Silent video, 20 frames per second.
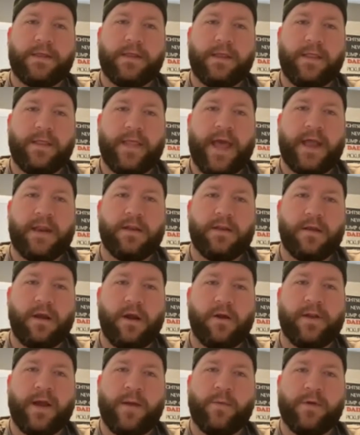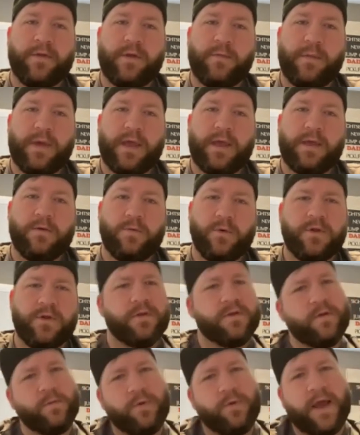that are dumber than me, which
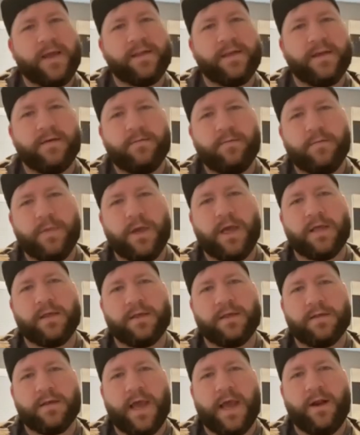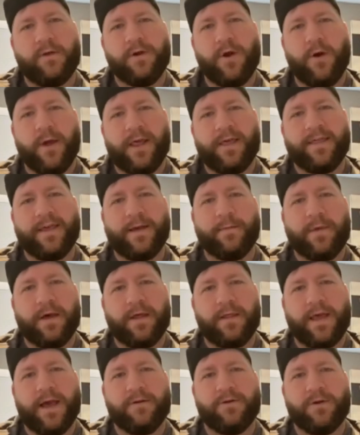is surprising because I don't know anything
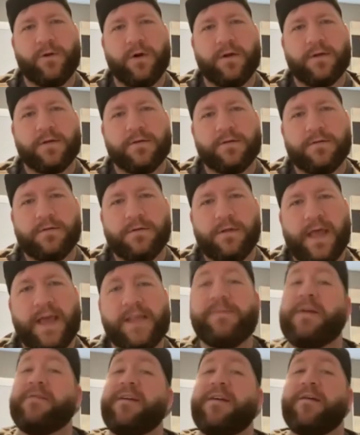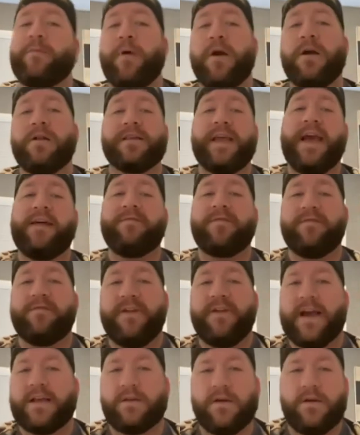about the outdoors. That's my favorite part is half the
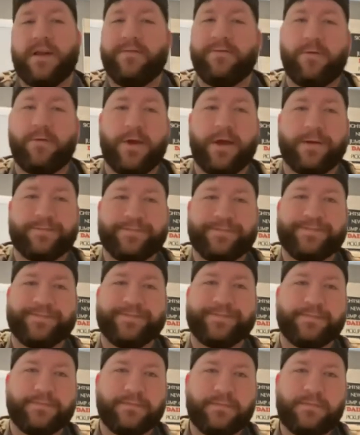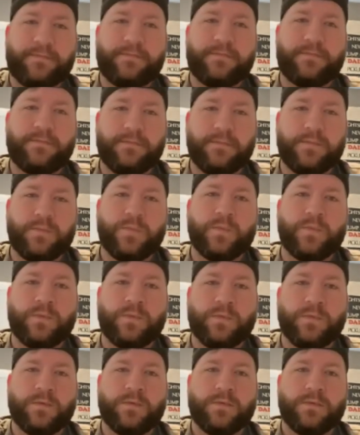facts aren't even real.
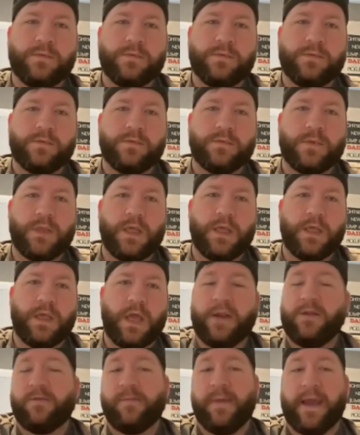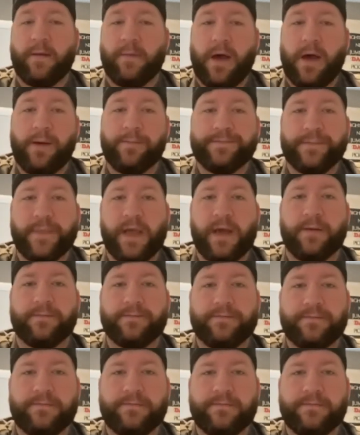Oh, they're not. I just make them up. Yeah.
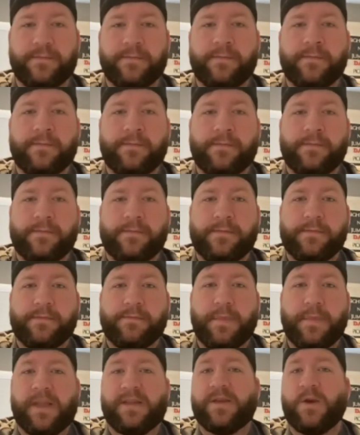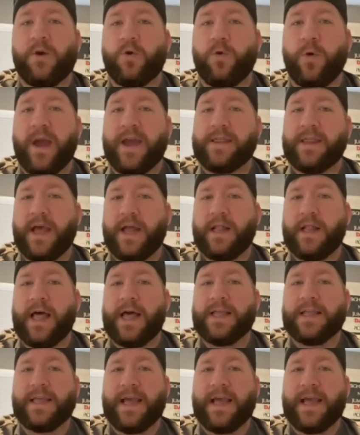but it's so quick that a lot of